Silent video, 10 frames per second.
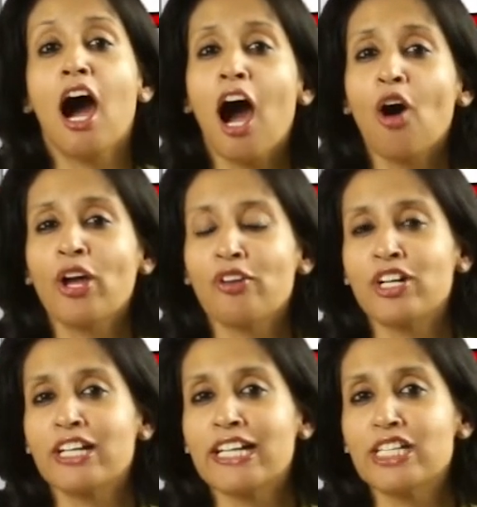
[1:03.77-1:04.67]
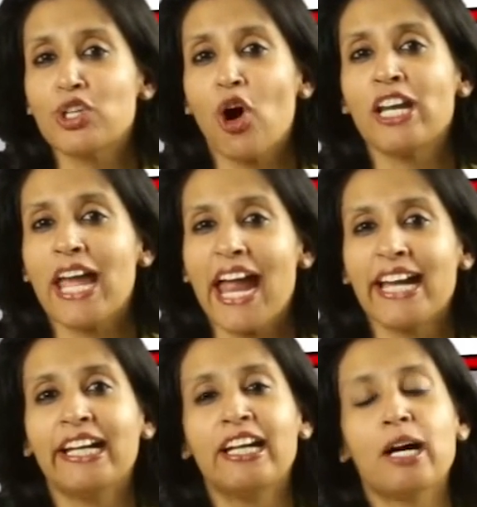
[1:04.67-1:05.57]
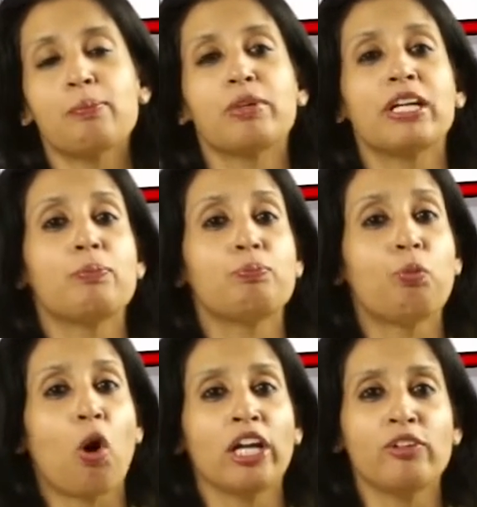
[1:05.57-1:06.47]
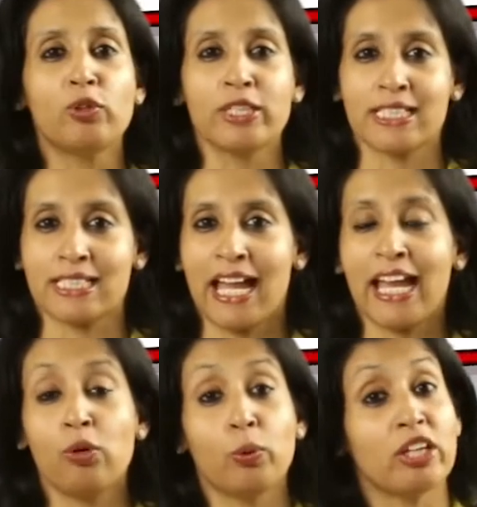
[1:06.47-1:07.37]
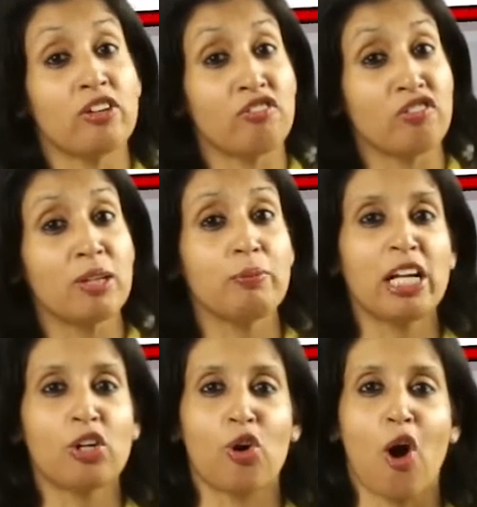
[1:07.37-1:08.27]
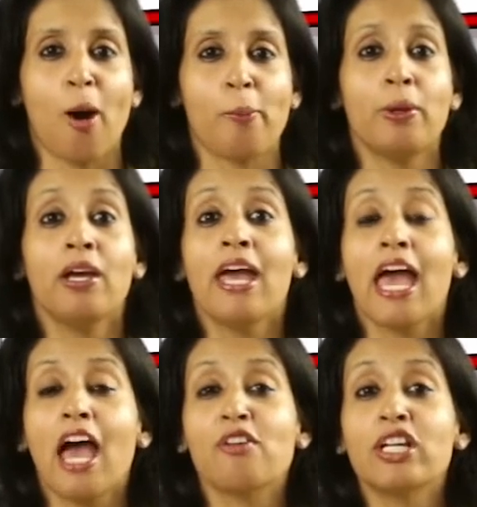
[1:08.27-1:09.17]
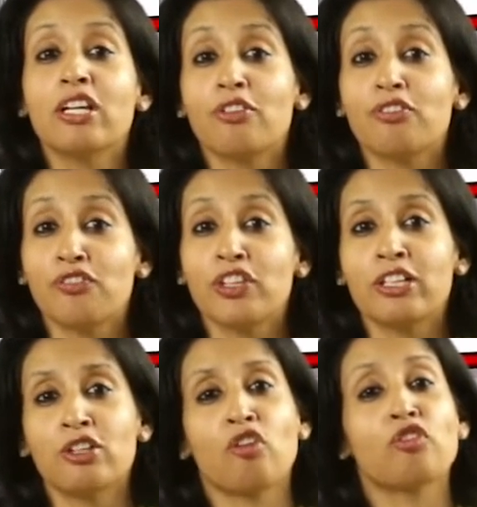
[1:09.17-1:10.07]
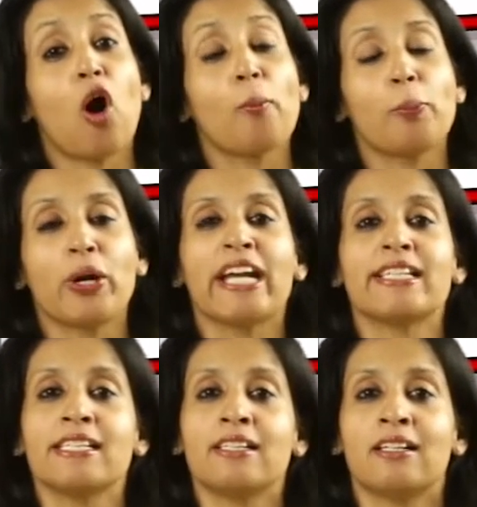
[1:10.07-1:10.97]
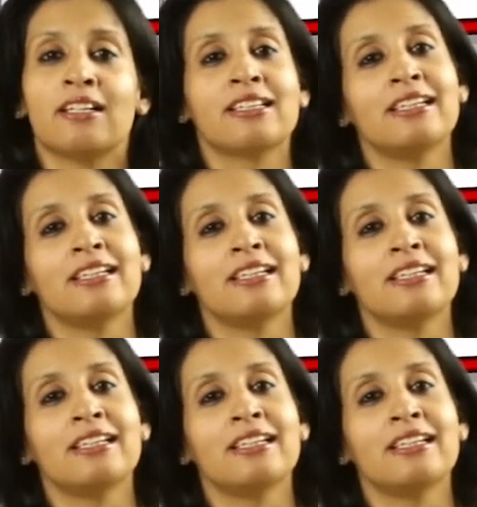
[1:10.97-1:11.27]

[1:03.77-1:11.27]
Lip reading: However, it all ended up in a Bollywood style with a female cop having a fear of operating her